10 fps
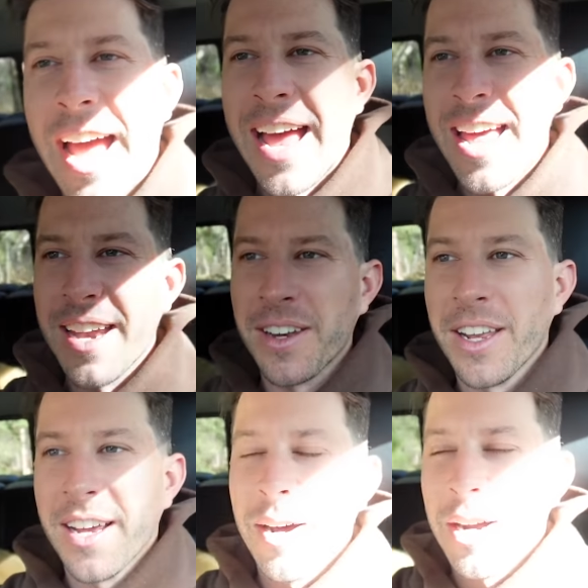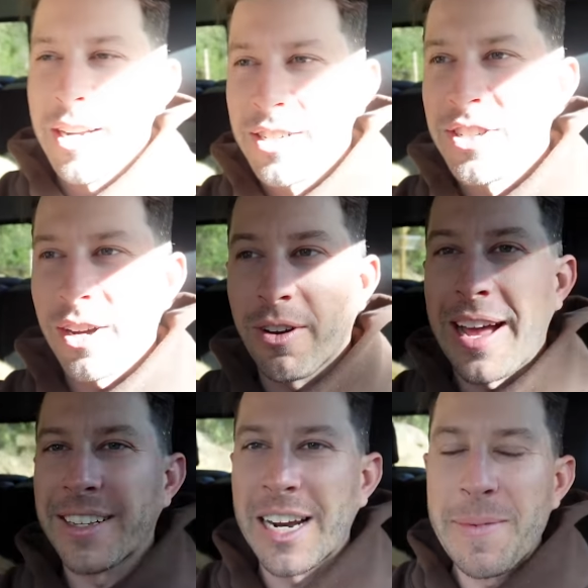And she's like,
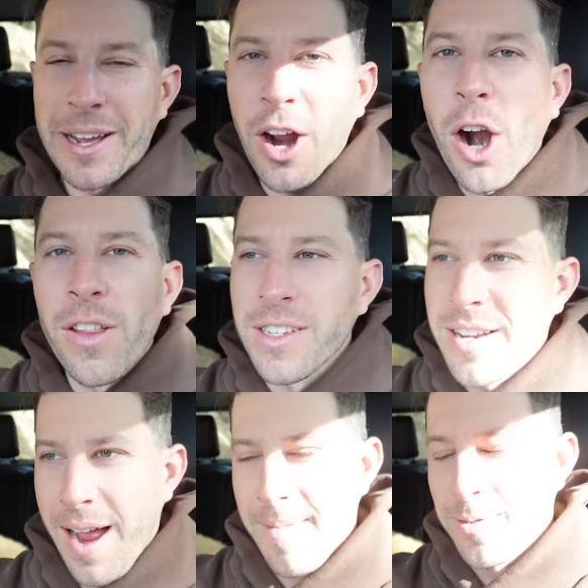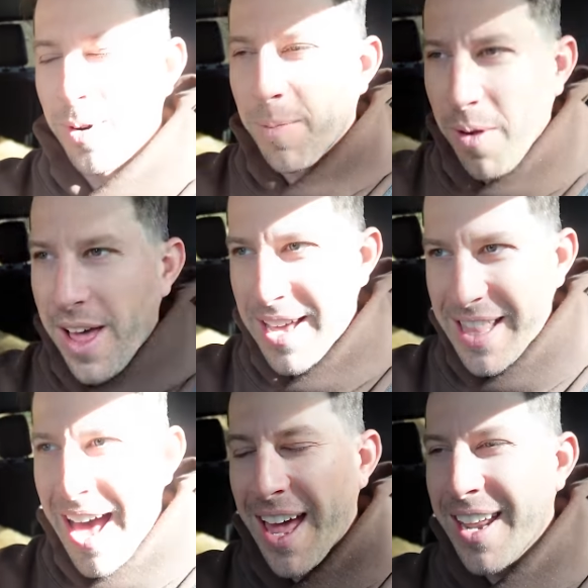okay, it's gonna be a car this time. So we're playing
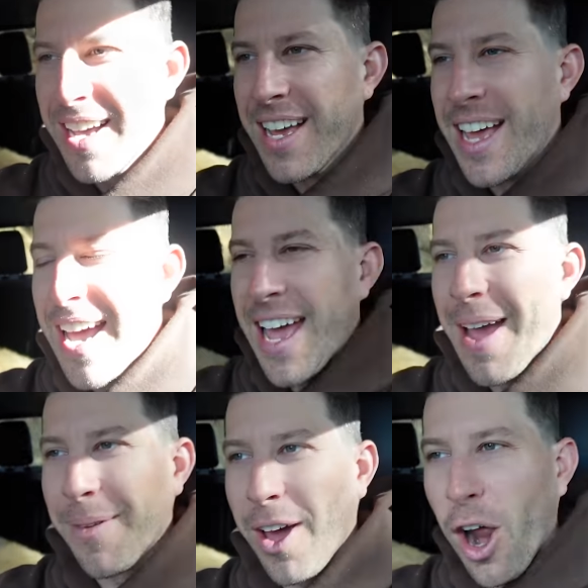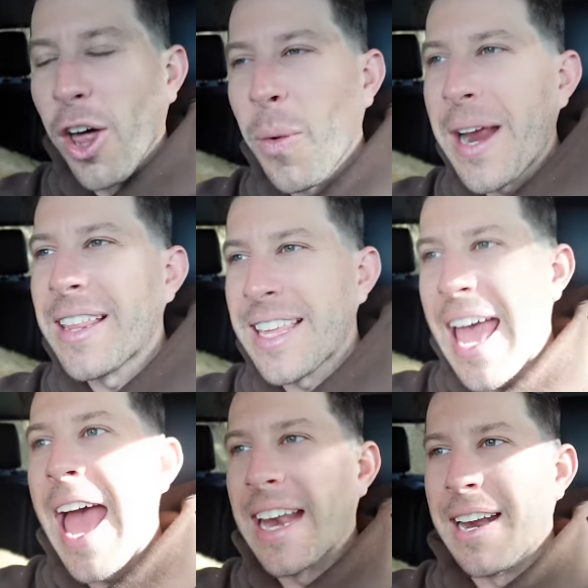that. And we got all the way to the
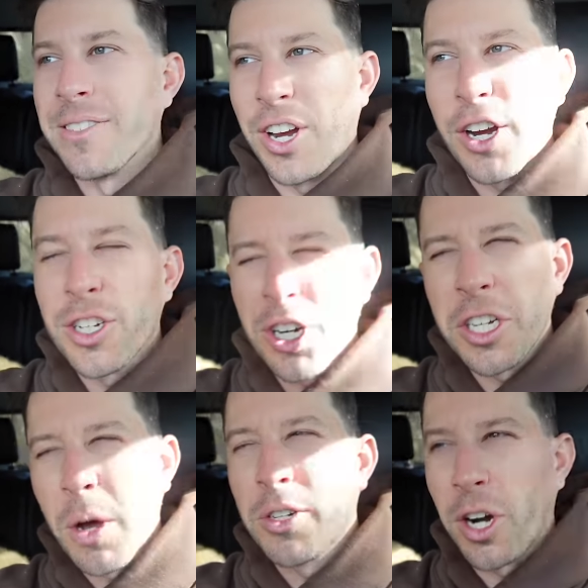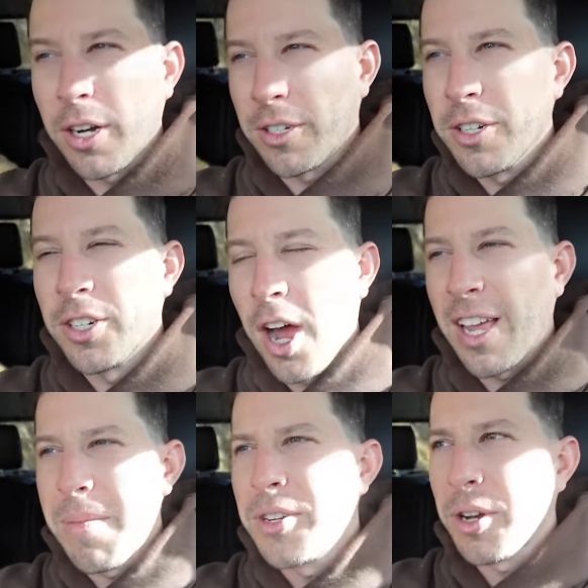end, and I was like, are you sure you know a truck you're
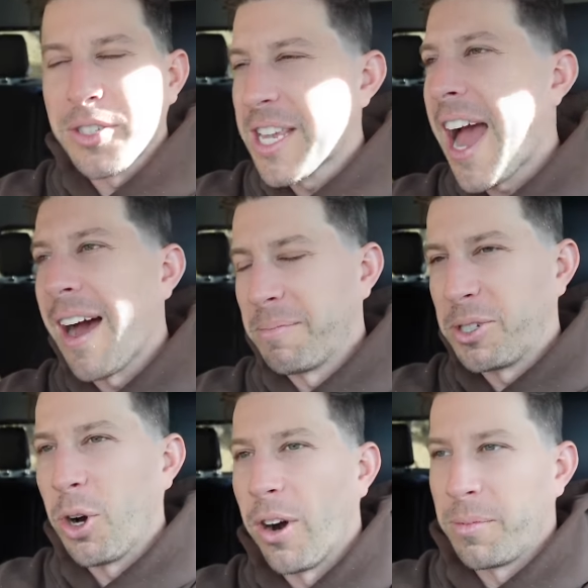talking about? She goes, yeah, I'm sure.